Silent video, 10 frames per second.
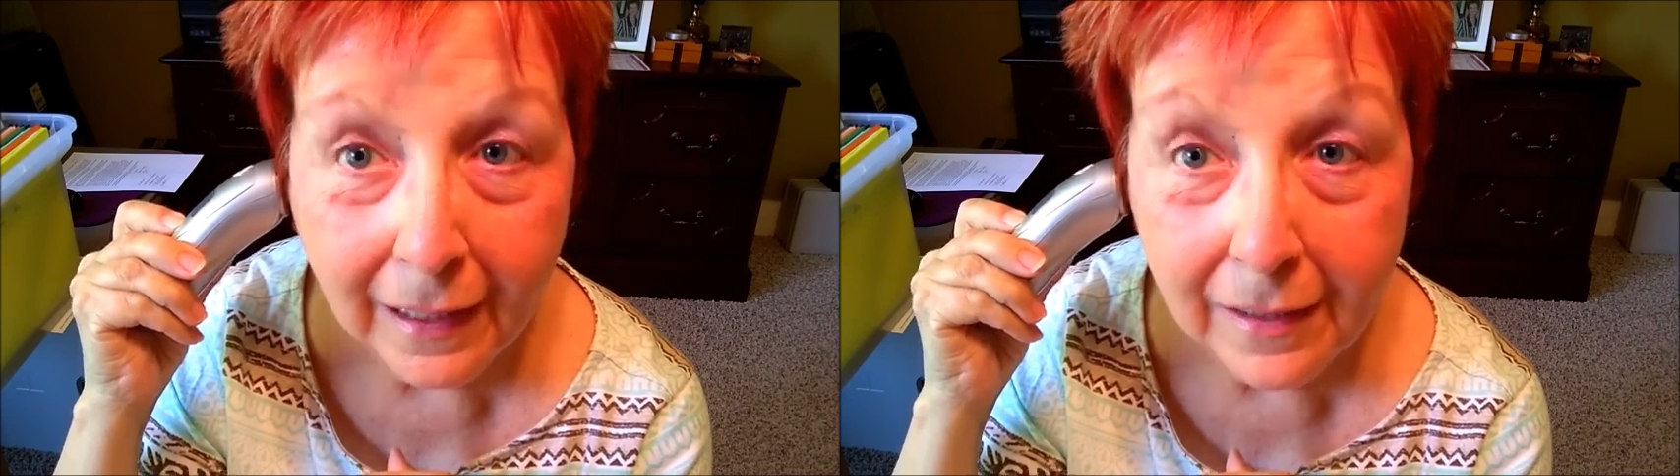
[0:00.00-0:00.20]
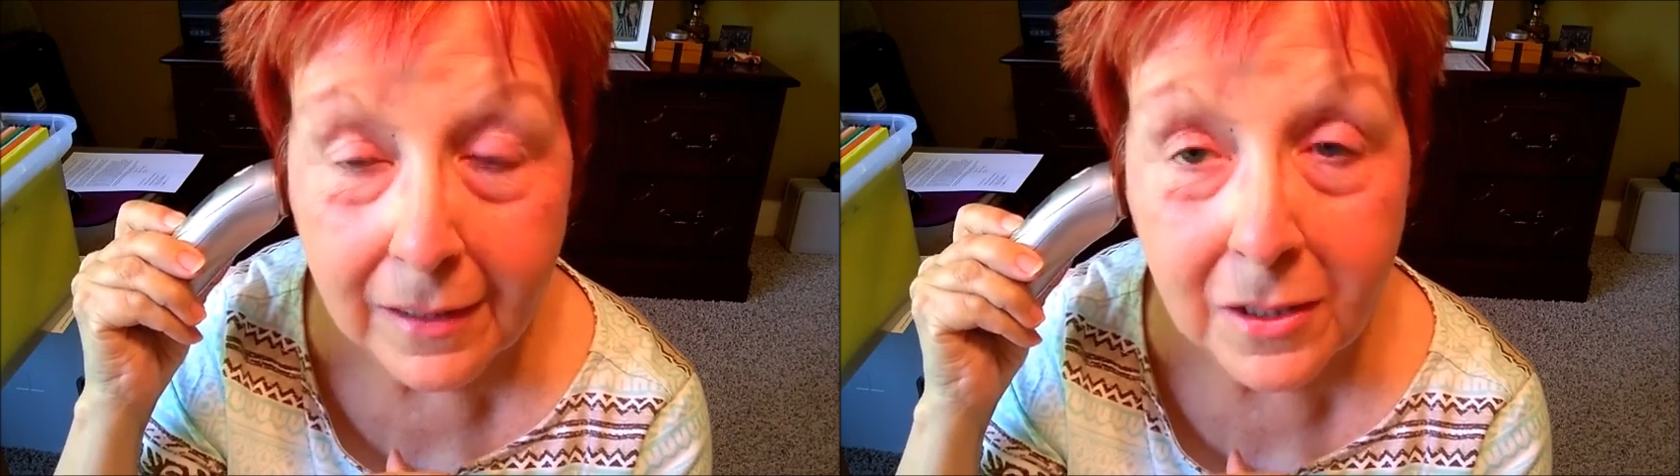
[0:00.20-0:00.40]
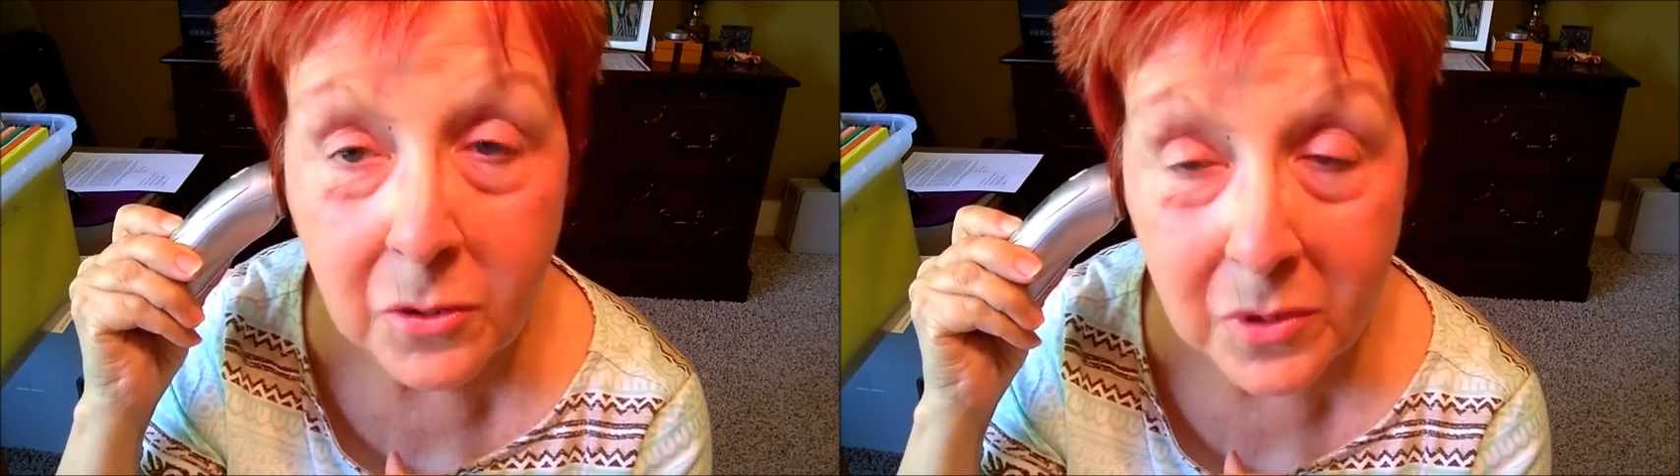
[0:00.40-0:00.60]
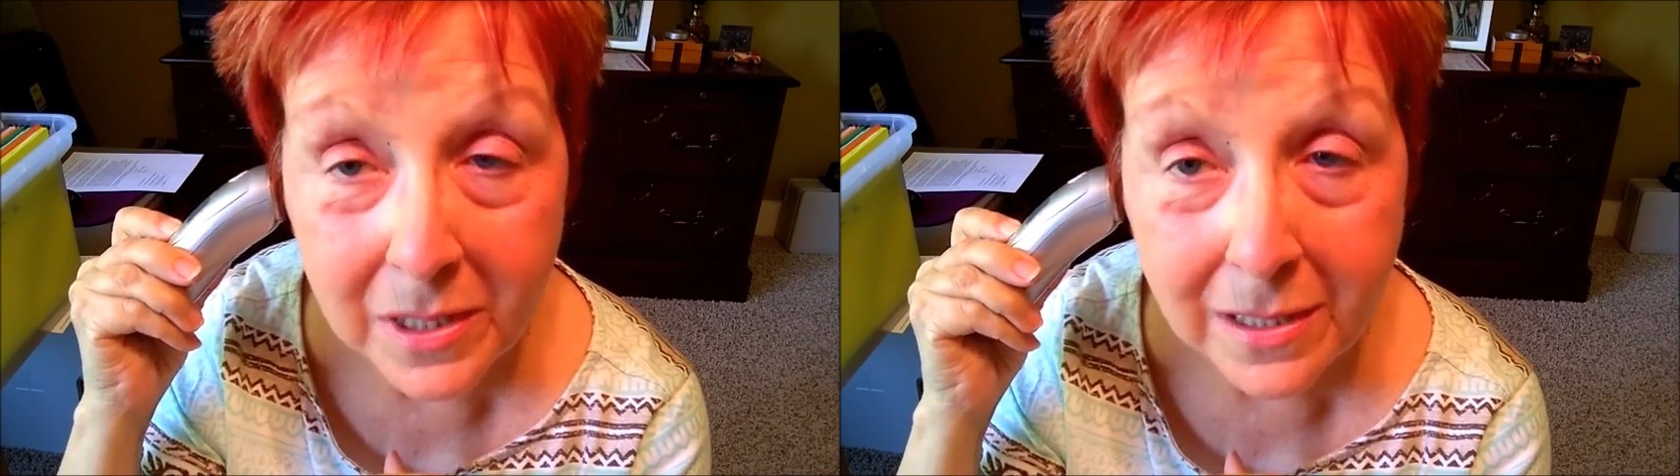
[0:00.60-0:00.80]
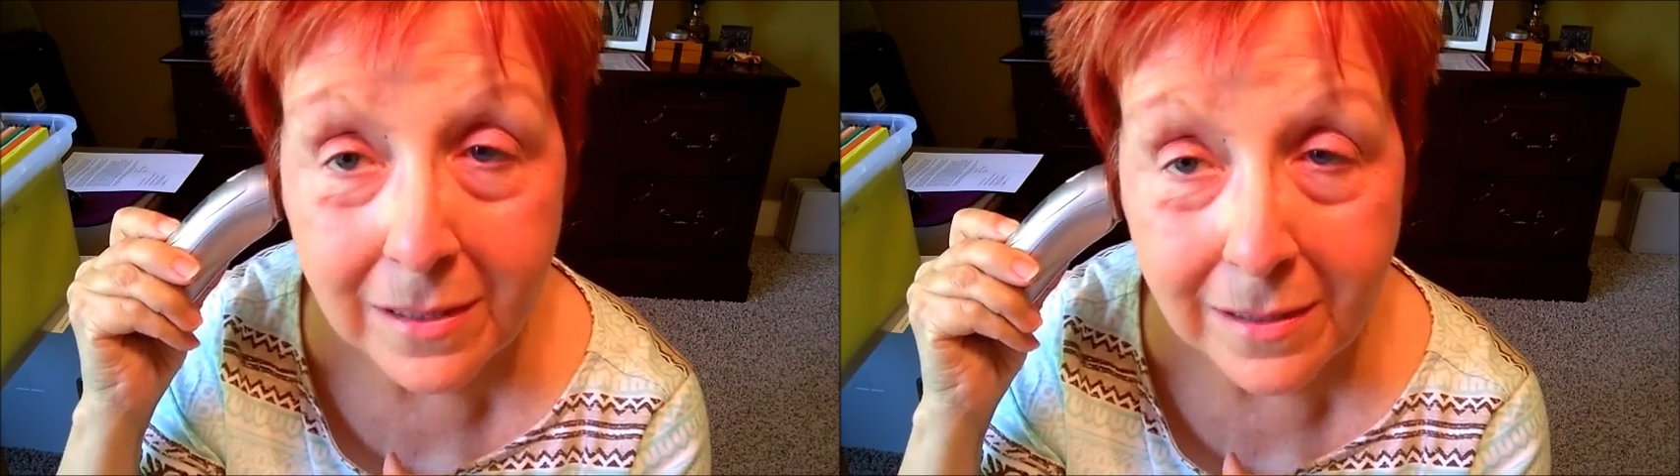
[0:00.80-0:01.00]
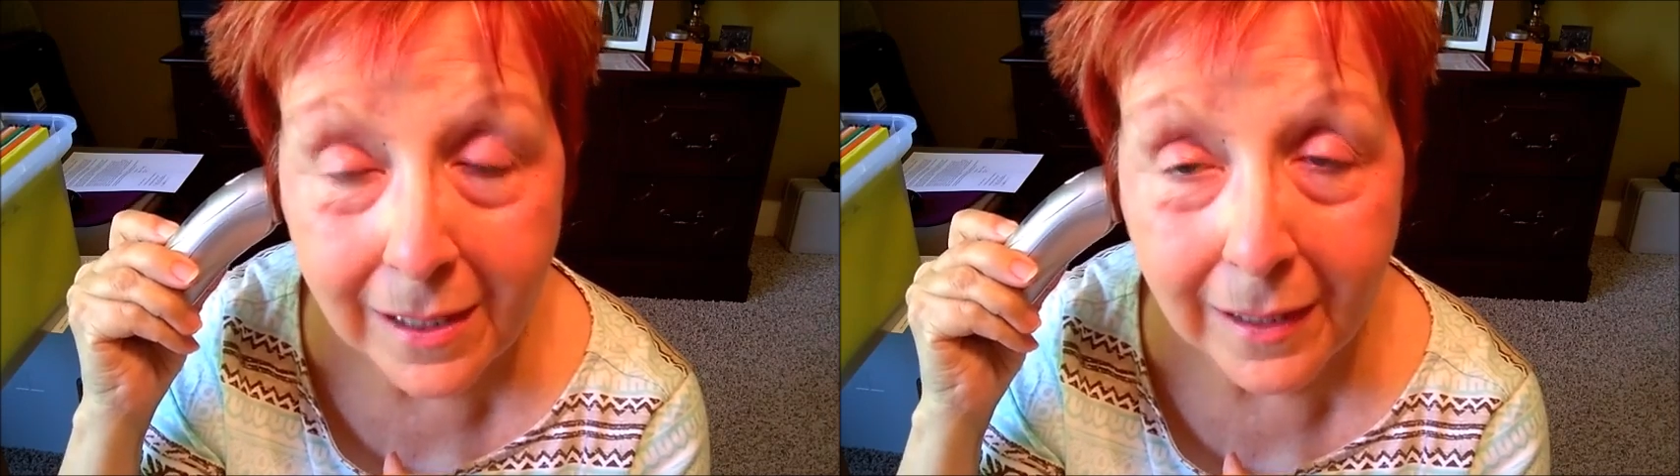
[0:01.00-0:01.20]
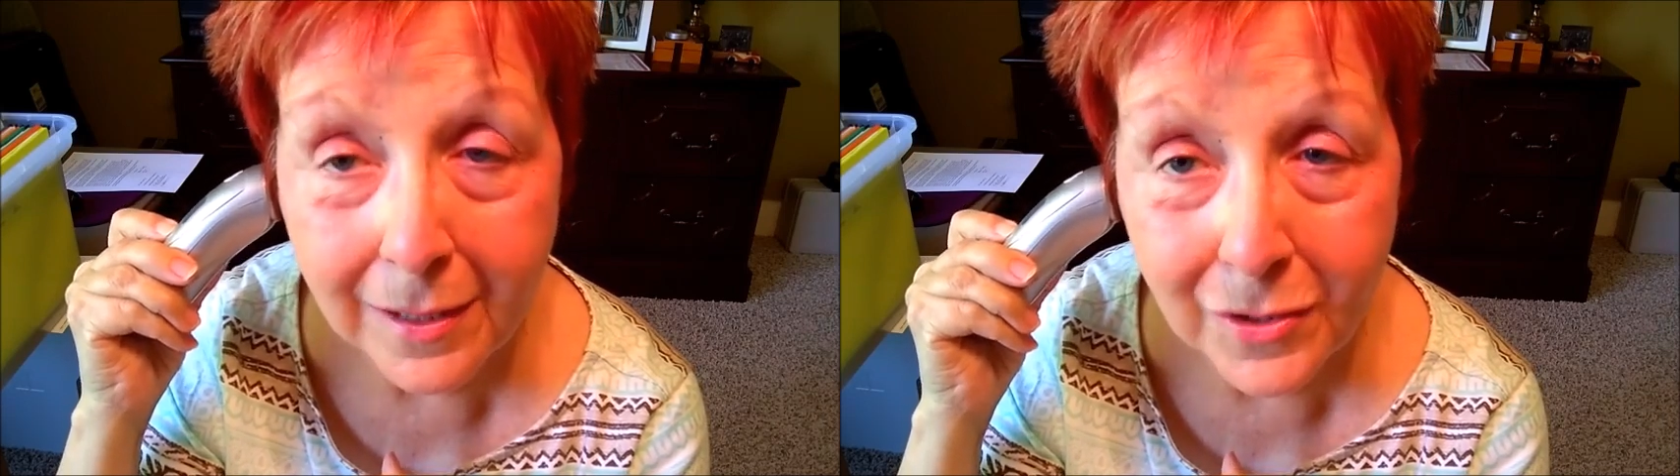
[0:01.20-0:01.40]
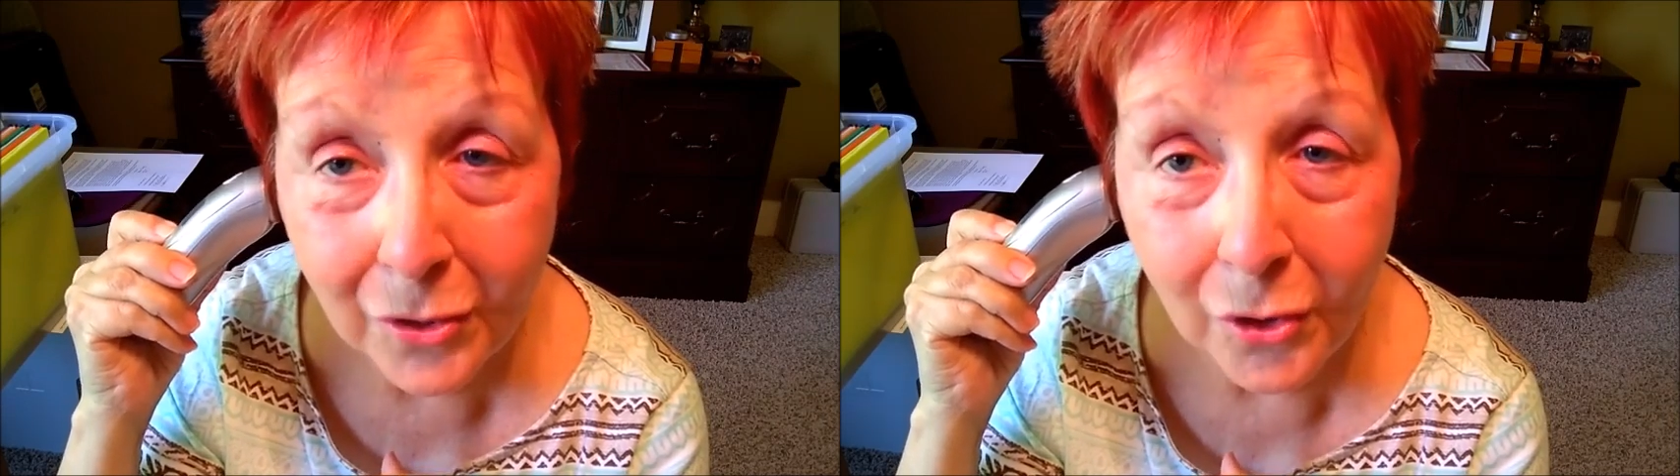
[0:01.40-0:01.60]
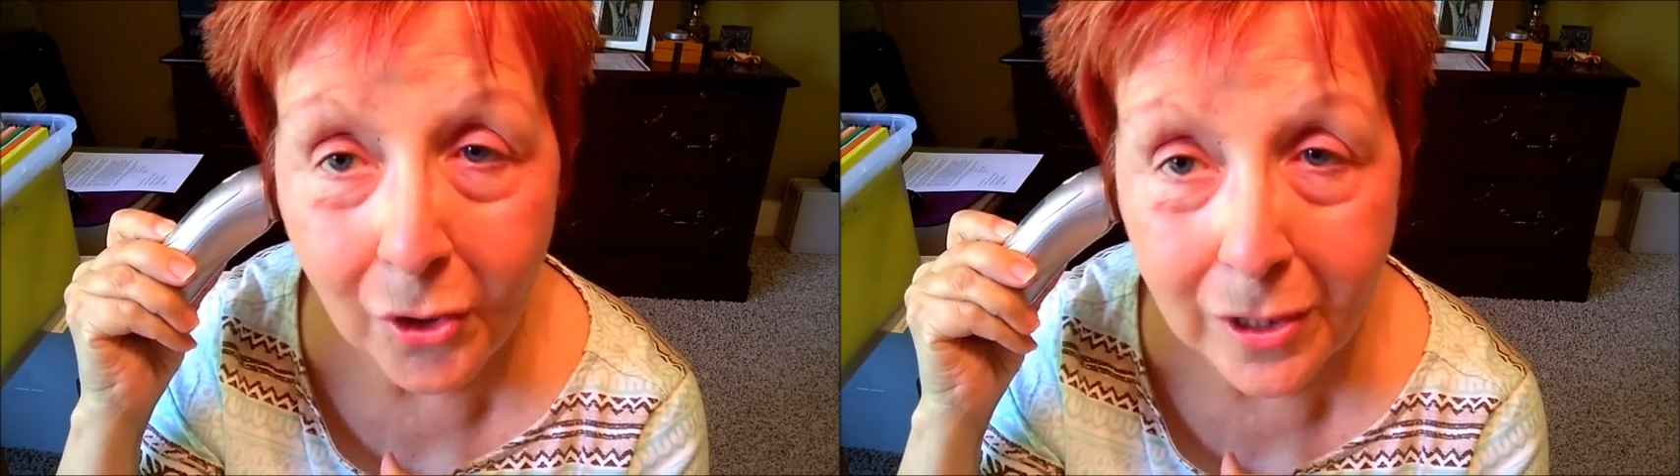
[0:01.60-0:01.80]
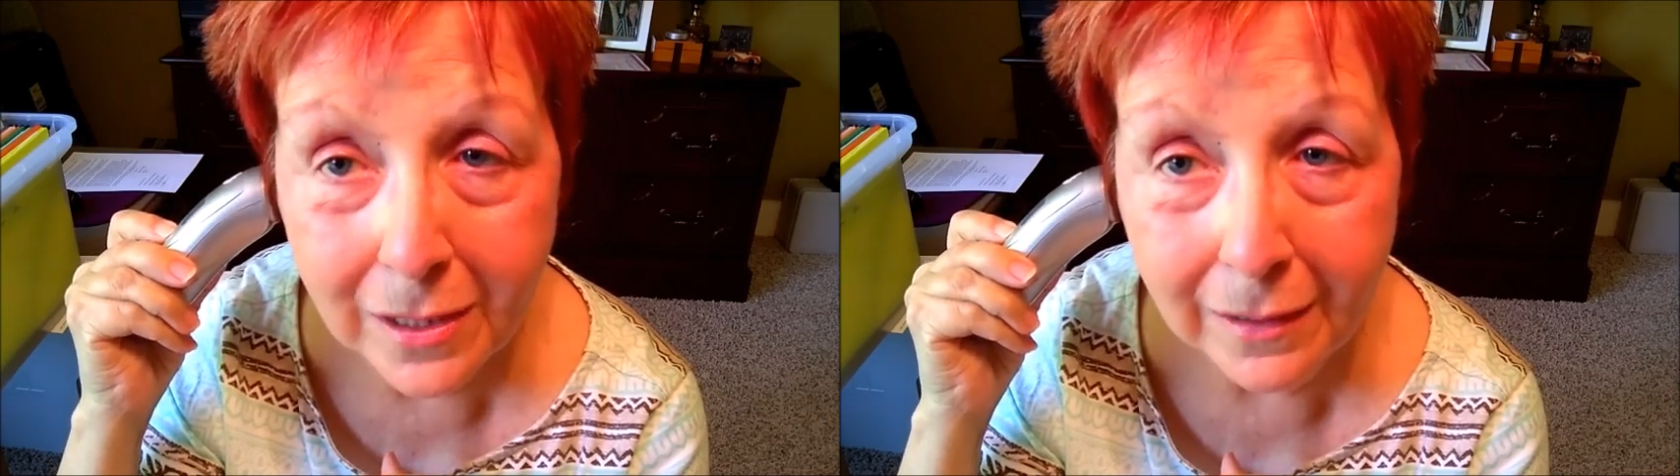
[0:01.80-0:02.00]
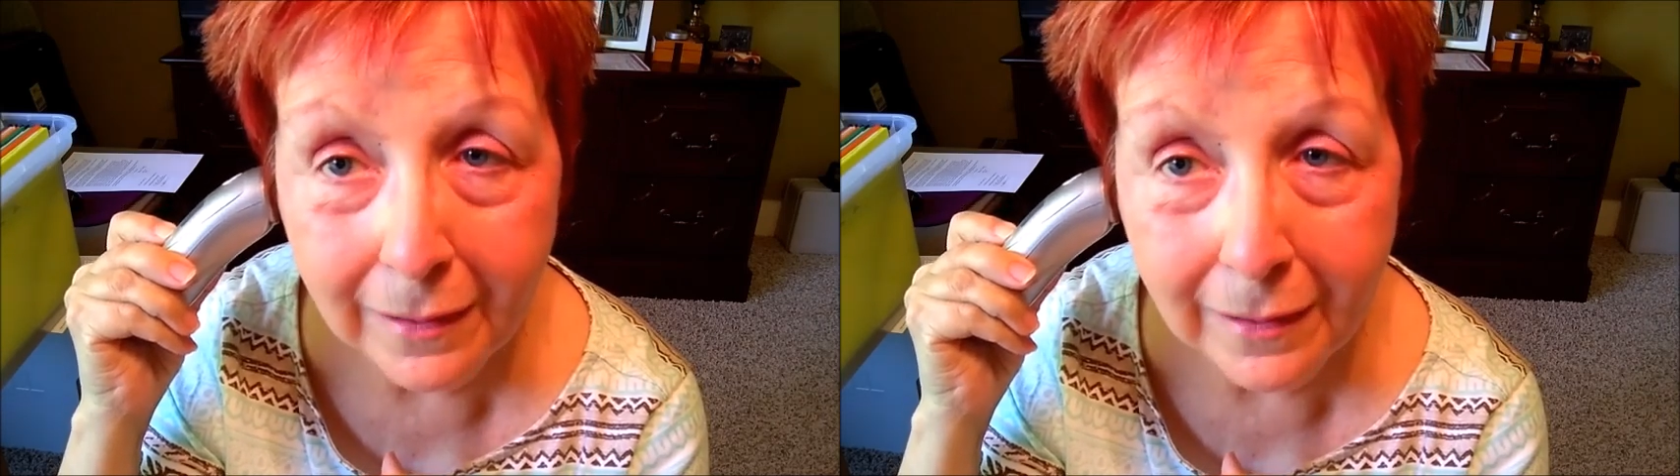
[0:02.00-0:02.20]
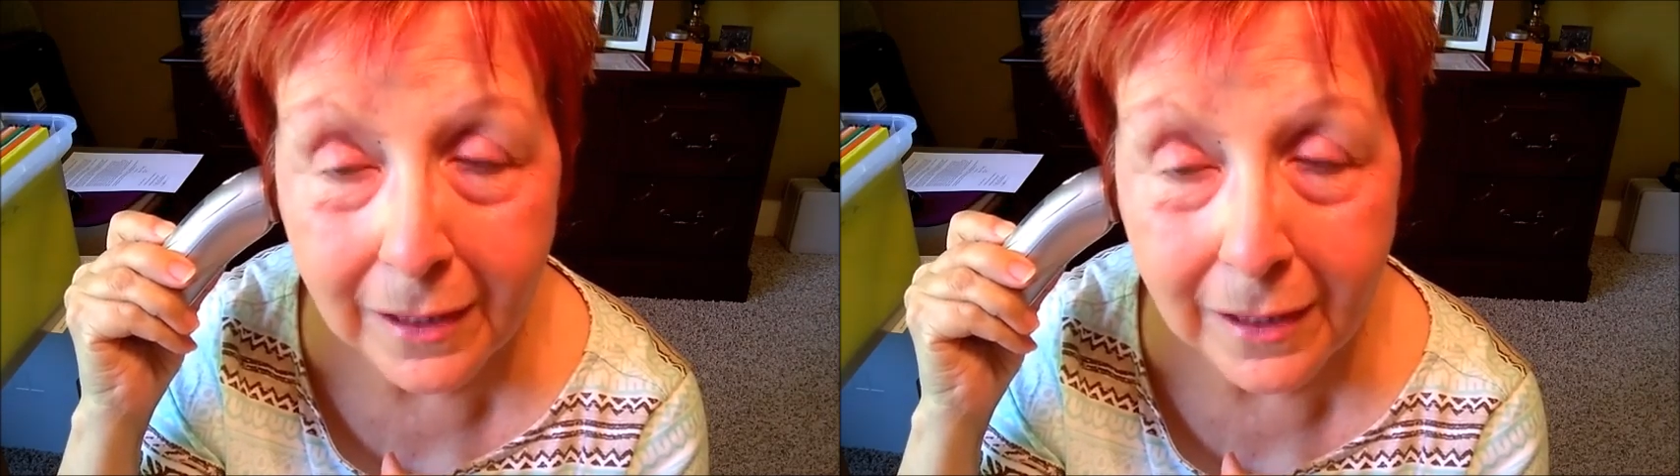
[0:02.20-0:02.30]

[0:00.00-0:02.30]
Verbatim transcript: I think the reason it's taking so long is I didn't